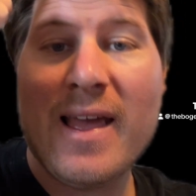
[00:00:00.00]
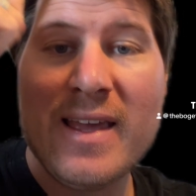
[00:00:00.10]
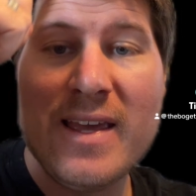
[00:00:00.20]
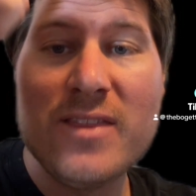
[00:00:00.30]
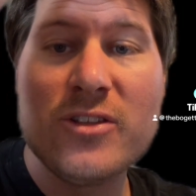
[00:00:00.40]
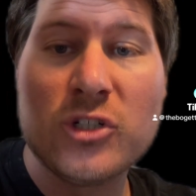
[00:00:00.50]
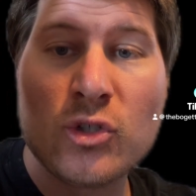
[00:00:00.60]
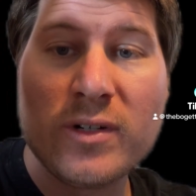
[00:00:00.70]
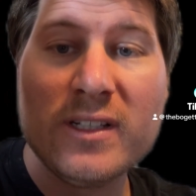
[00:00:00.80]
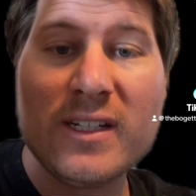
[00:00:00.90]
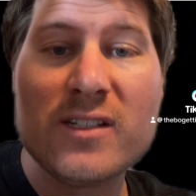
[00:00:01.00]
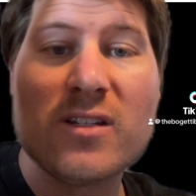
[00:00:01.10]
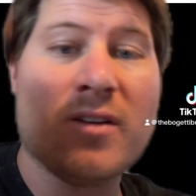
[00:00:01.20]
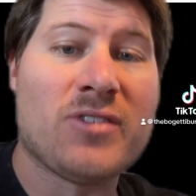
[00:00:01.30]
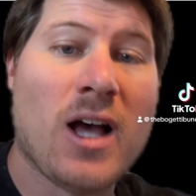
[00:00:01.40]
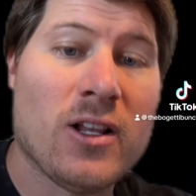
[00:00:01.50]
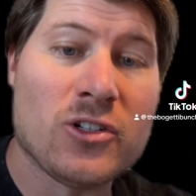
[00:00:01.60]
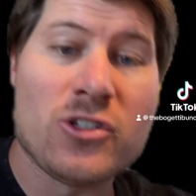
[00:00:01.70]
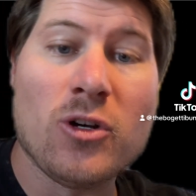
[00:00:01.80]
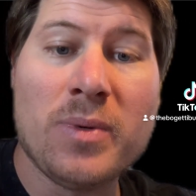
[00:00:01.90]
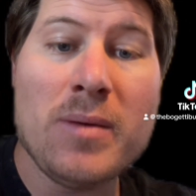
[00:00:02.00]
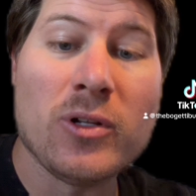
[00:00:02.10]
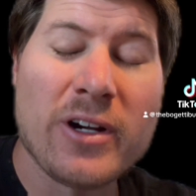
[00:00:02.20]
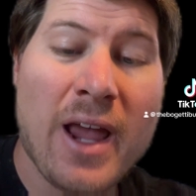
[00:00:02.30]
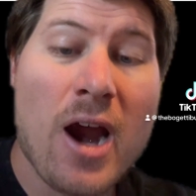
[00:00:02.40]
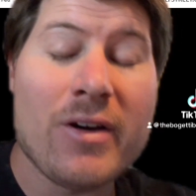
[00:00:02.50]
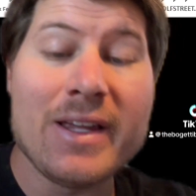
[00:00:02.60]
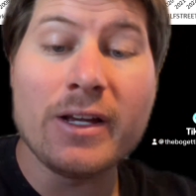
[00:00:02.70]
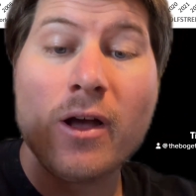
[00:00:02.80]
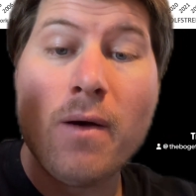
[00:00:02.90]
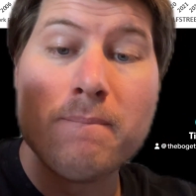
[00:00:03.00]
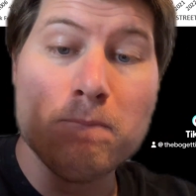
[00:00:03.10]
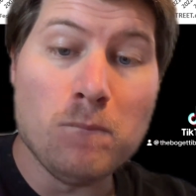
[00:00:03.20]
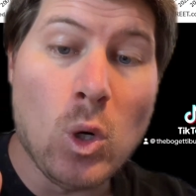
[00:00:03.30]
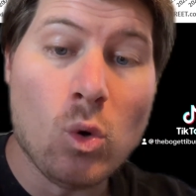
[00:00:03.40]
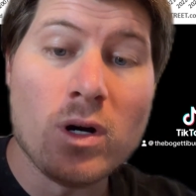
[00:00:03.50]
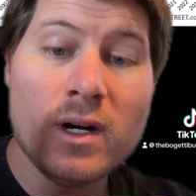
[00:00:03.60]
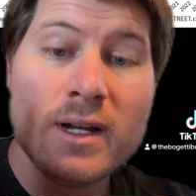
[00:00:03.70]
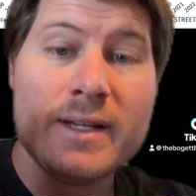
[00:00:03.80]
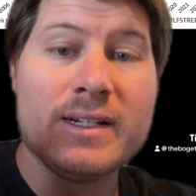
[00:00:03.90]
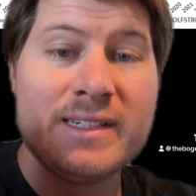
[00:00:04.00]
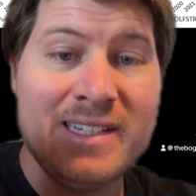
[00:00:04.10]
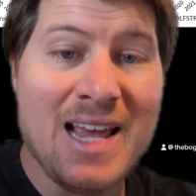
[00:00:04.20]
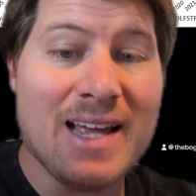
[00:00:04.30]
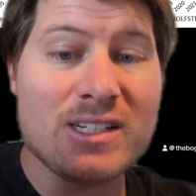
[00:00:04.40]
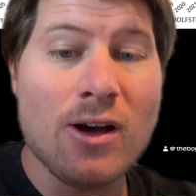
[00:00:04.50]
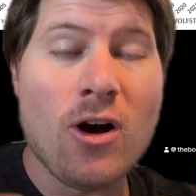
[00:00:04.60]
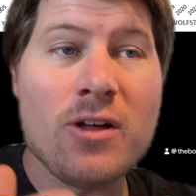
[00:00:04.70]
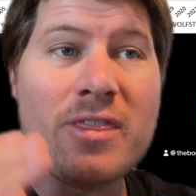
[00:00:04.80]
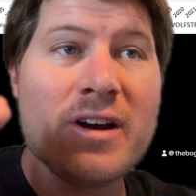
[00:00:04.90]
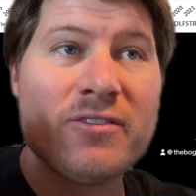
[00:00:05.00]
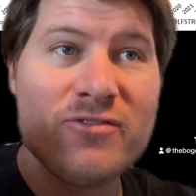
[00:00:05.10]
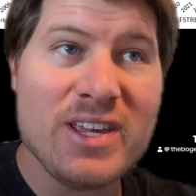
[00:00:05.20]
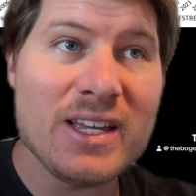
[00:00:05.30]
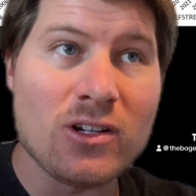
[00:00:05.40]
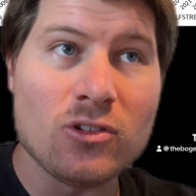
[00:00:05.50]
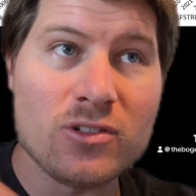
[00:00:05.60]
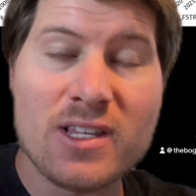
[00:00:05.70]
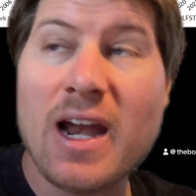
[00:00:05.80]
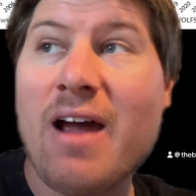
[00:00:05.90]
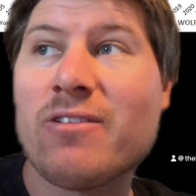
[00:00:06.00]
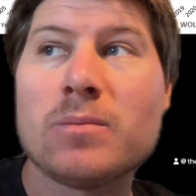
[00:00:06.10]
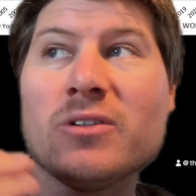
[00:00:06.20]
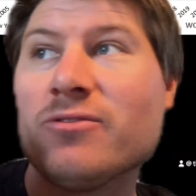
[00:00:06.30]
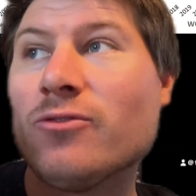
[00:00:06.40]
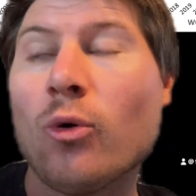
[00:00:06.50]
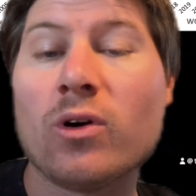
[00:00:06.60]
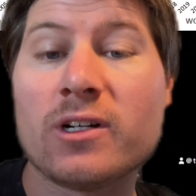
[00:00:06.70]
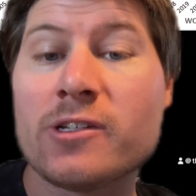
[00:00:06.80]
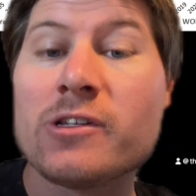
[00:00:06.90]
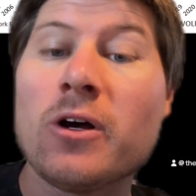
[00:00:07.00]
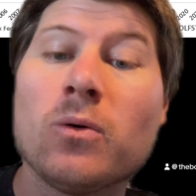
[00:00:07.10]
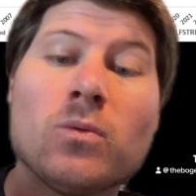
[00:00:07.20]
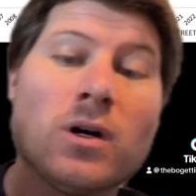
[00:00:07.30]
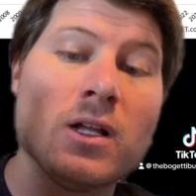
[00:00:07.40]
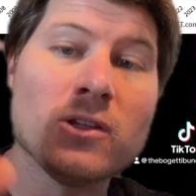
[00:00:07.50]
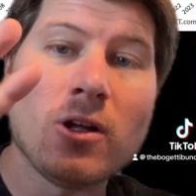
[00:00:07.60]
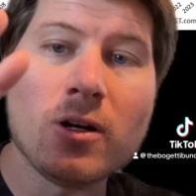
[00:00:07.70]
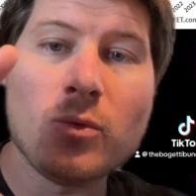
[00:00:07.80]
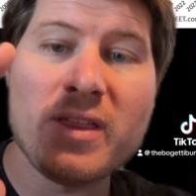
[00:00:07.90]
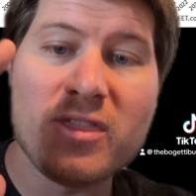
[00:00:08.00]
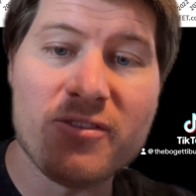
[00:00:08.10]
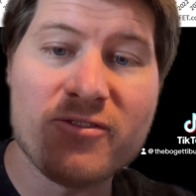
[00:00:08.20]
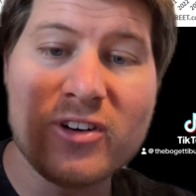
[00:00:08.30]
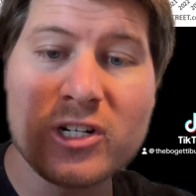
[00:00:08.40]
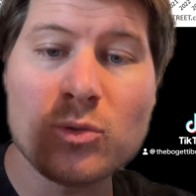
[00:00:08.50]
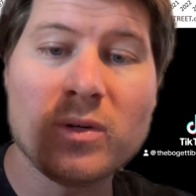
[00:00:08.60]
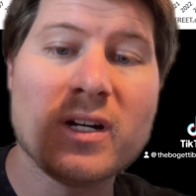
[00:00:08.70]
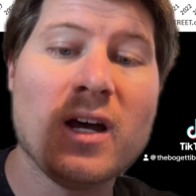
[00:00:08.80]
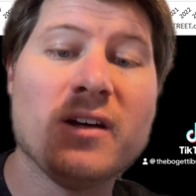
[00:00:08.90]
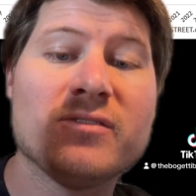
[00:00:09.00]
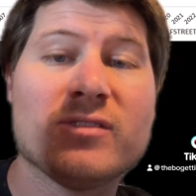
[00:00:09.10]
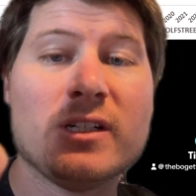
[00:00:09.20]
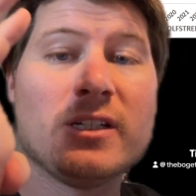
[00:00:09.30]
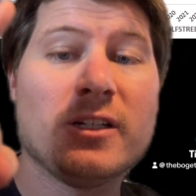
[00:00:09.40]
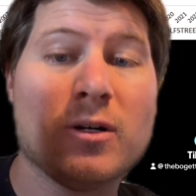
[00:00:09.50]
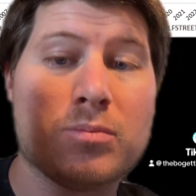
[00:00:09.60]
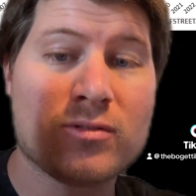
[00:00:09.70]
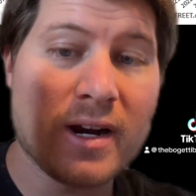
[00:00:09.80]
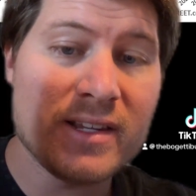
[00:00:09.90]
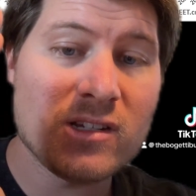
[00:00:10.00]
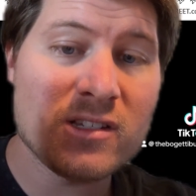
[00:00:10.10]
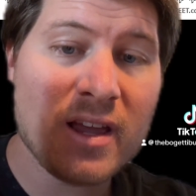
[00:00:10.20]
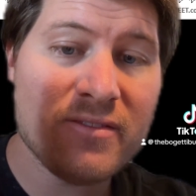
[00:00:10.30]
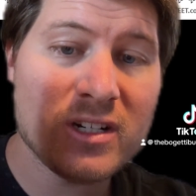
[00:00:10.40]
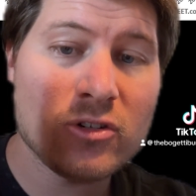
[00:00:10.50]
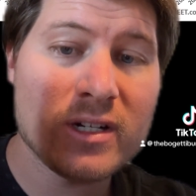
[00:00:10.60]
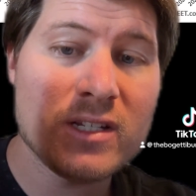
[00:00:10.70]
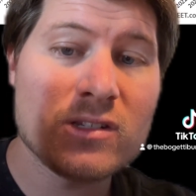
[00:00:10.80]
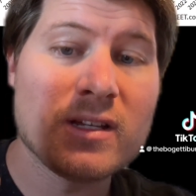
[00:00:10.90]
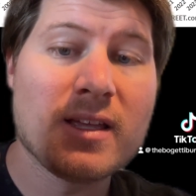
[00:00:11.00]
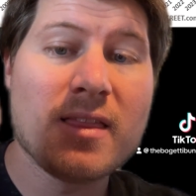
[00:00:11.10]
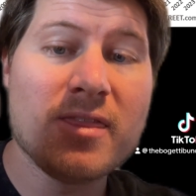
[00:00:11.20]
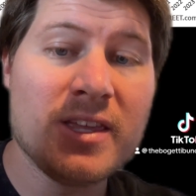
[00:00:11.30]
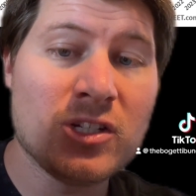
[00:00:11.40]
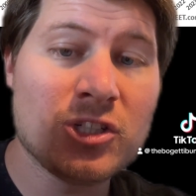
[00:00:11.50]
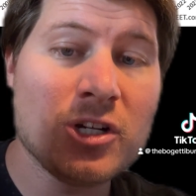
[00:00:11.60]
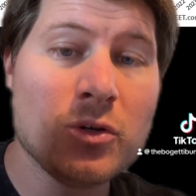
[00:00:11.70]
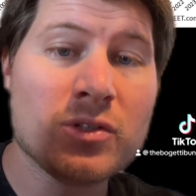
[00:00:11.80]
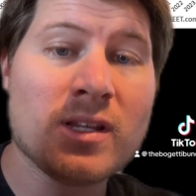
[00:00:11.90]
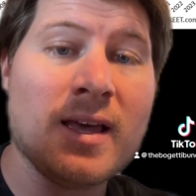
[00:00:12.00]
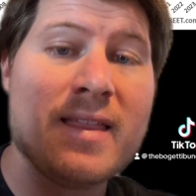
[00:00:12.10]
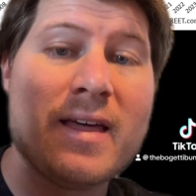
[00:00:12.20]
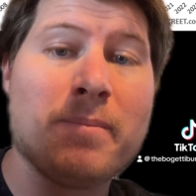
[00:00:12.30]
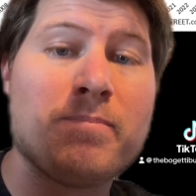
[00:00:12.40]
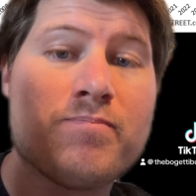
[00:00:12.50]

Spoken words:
in the trillions of dollars. So people are carrying more debt on their vehicles than ever before. So along with the first one of, prices have increased, this shows that